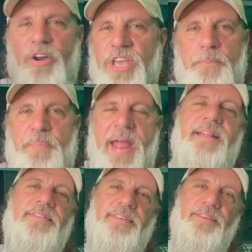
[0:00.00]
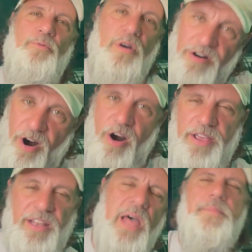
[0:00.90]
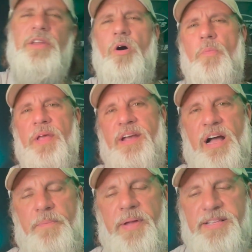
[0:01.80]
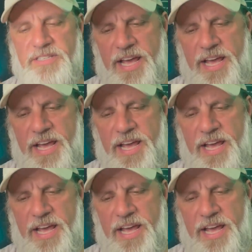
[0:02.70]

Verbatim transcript: Are you bent? Where are you? Let me know in the comments.